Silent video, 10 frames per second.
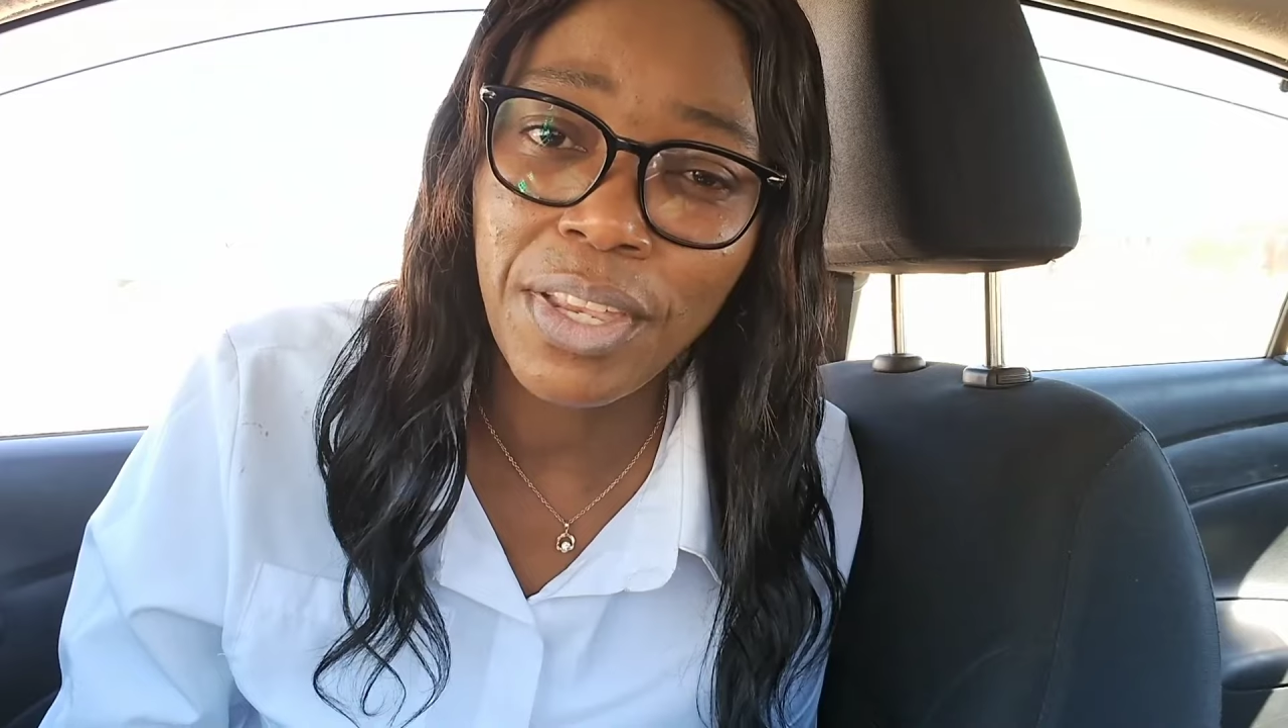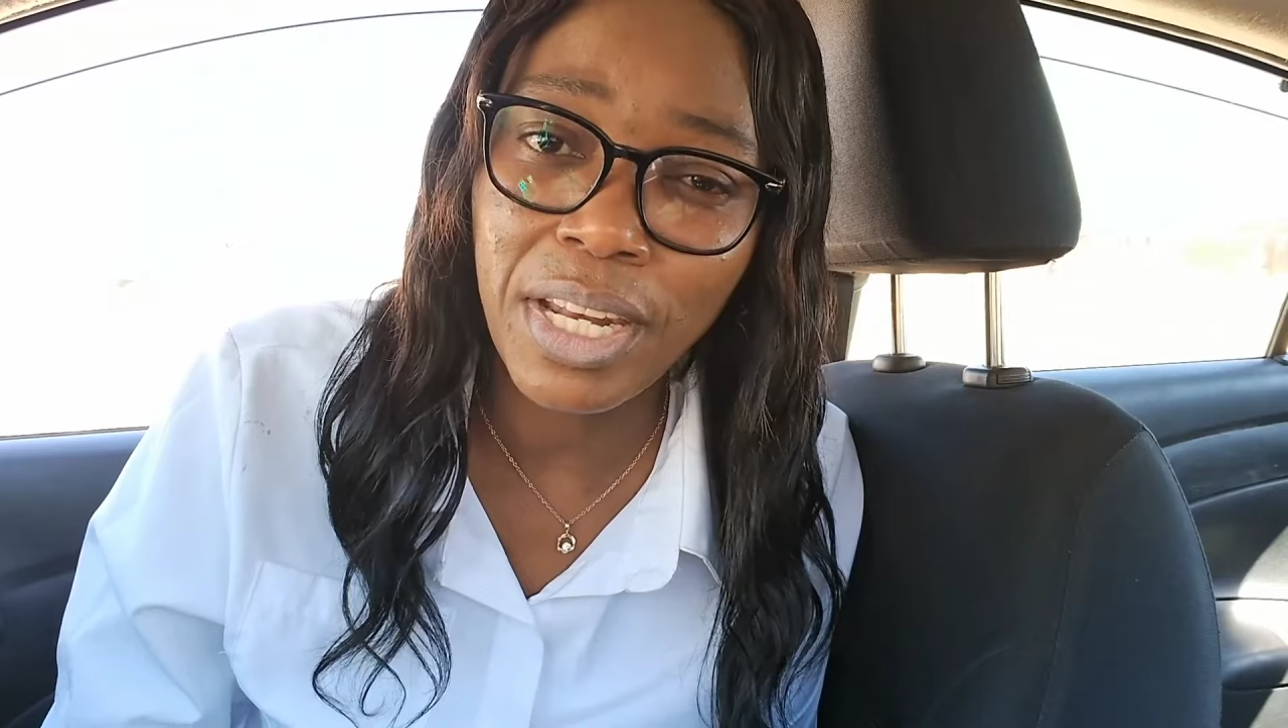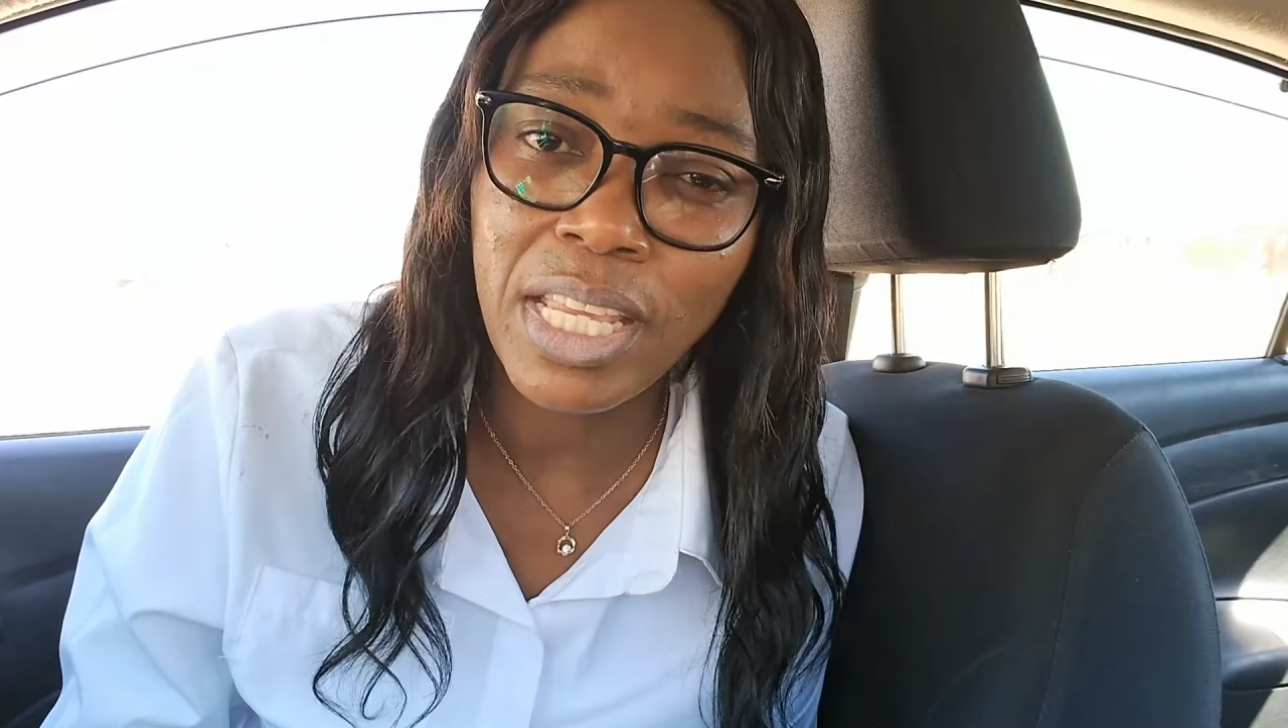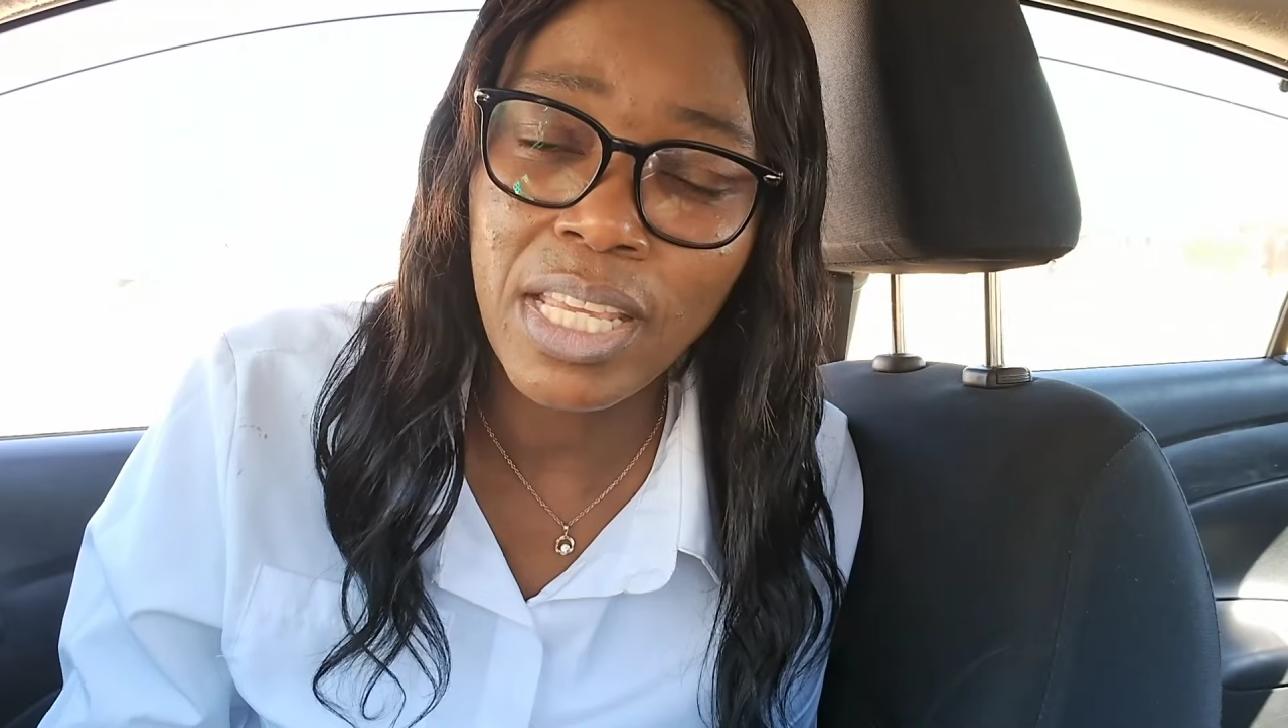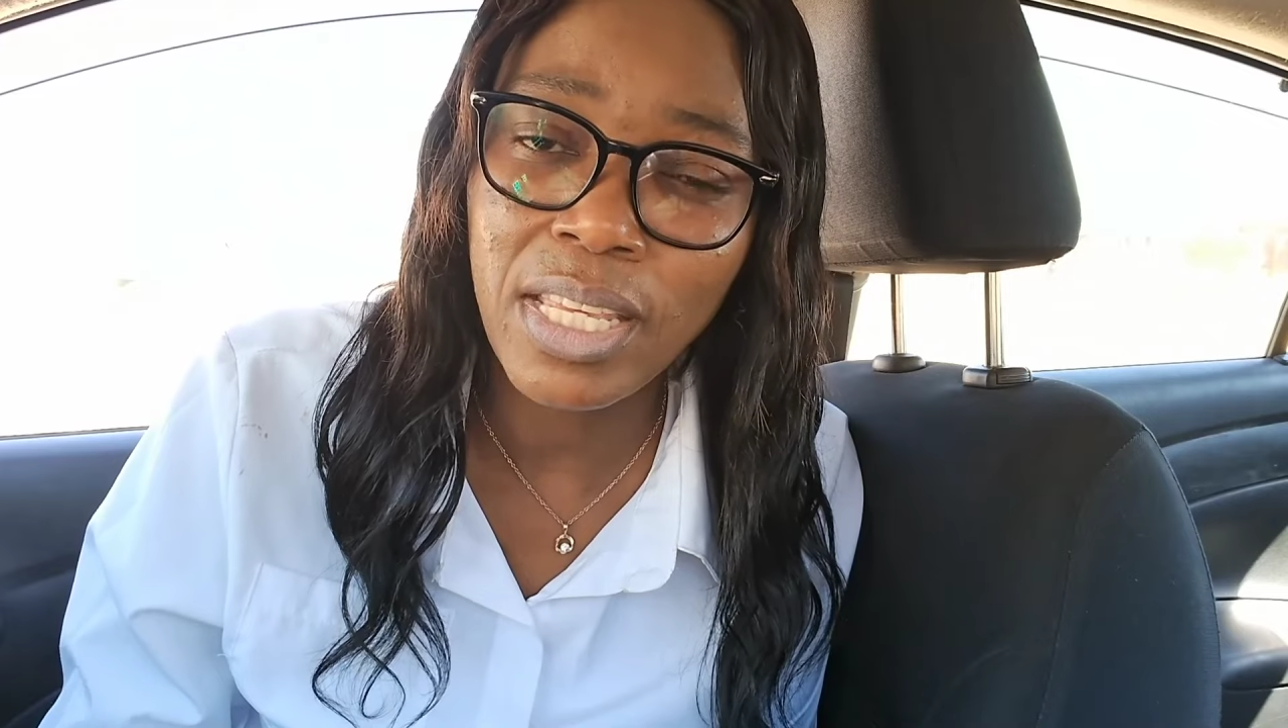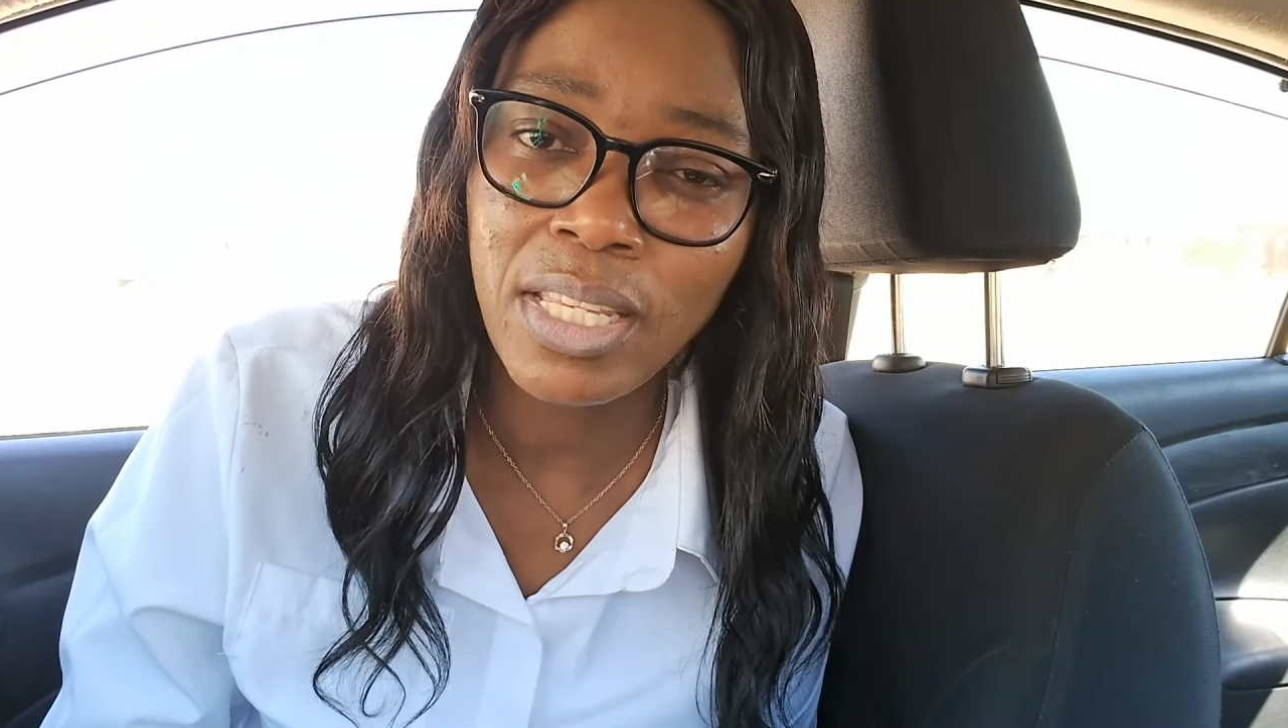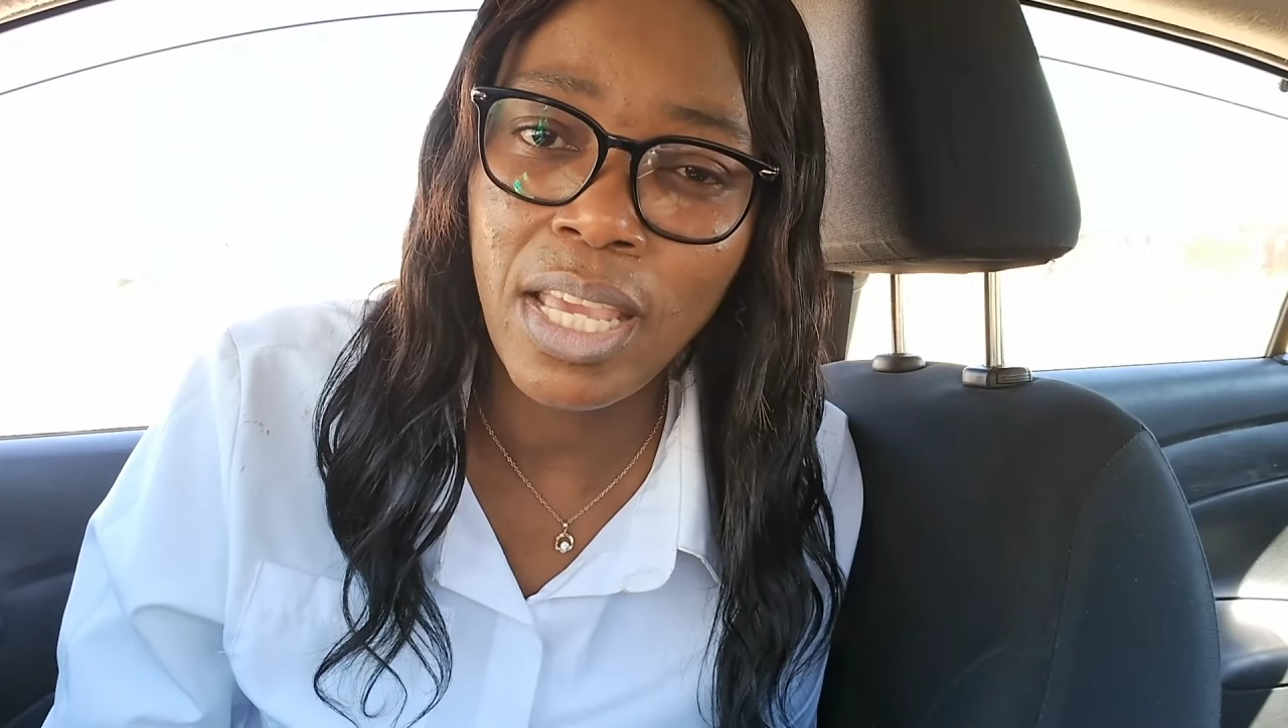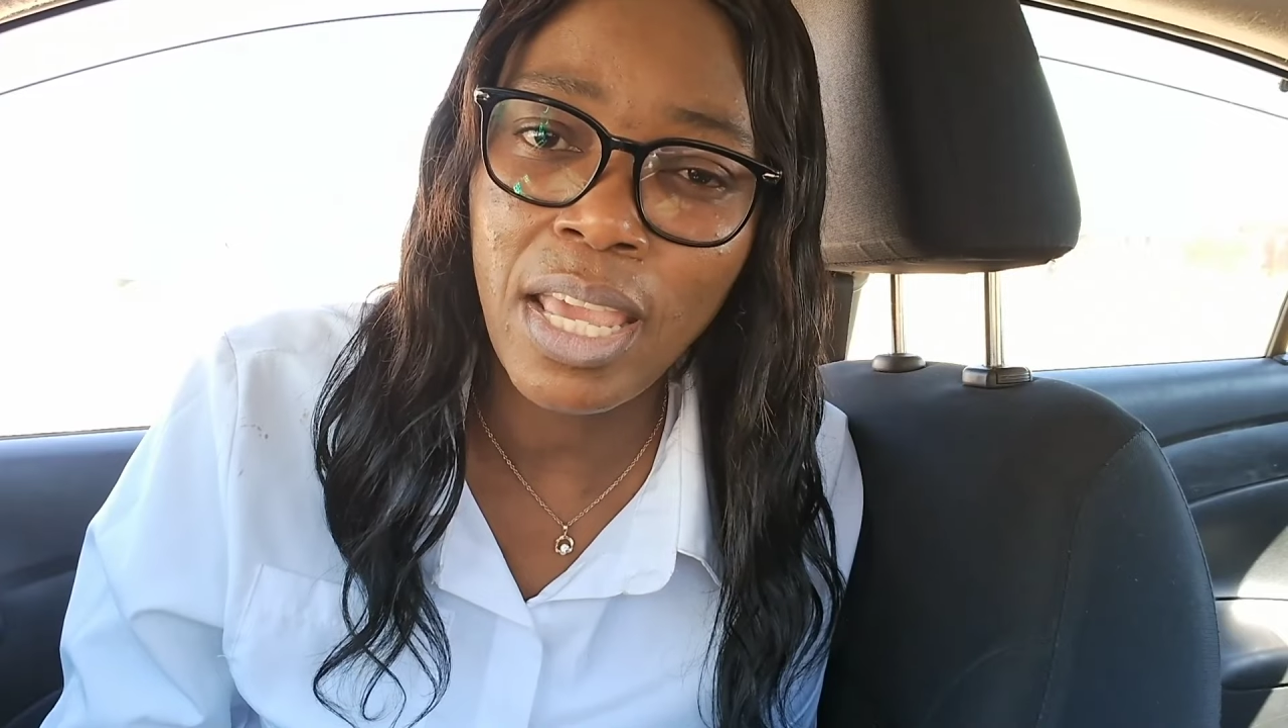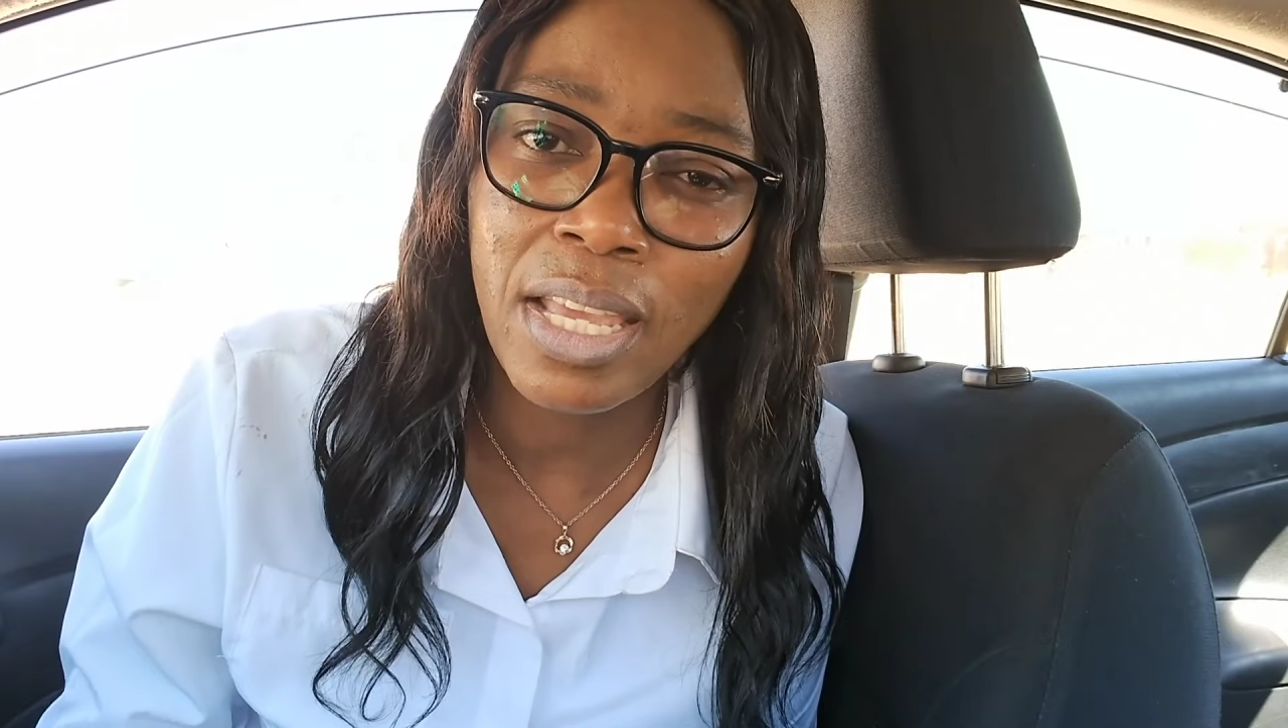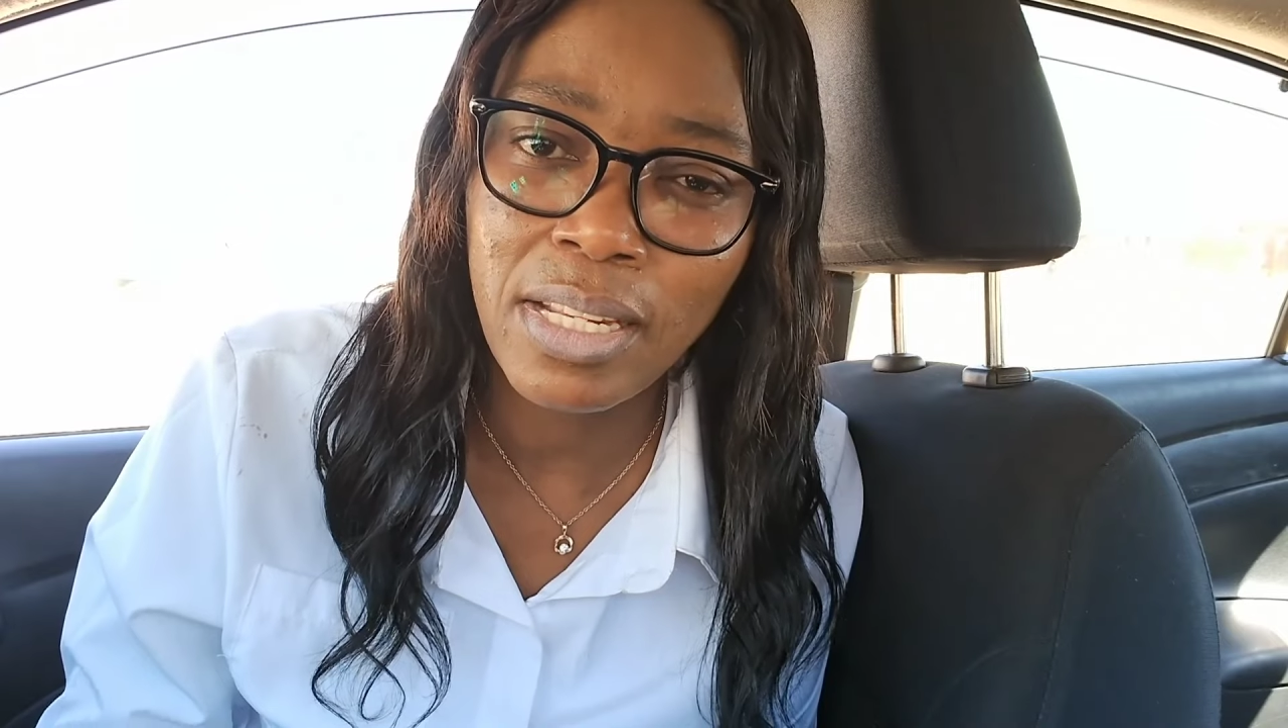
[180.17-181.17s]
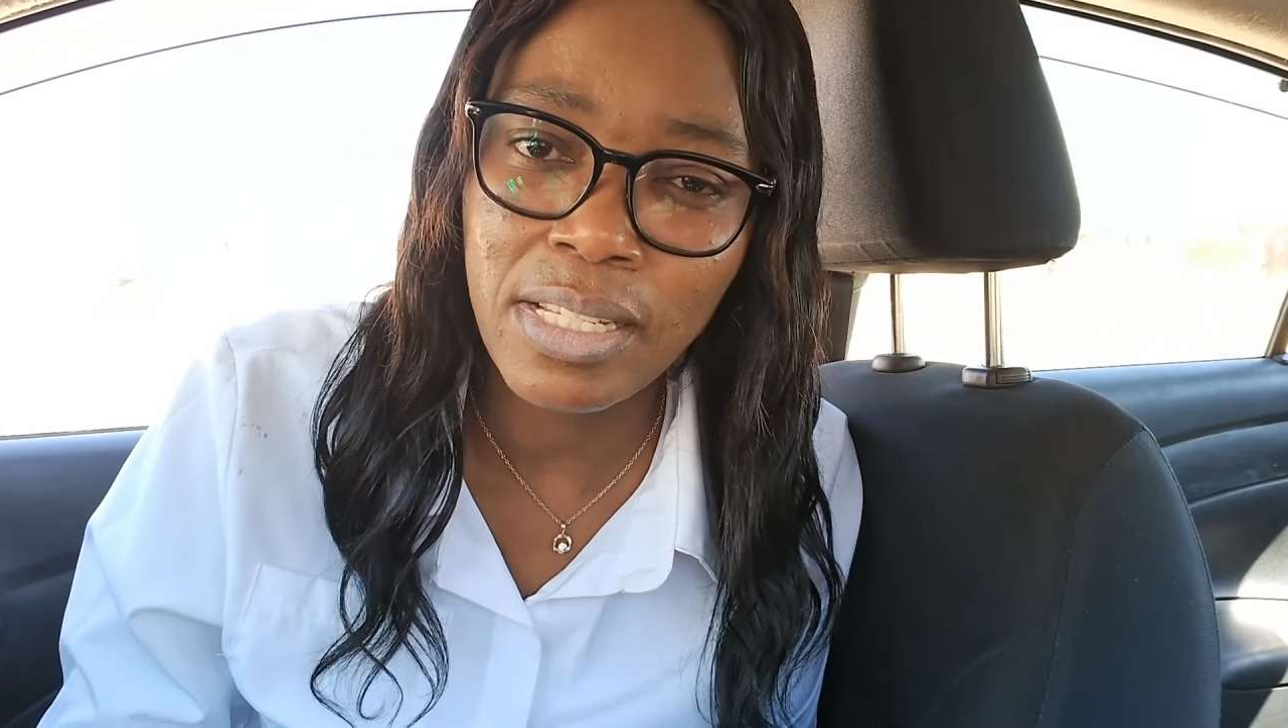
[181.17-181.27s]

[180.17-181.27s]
three-year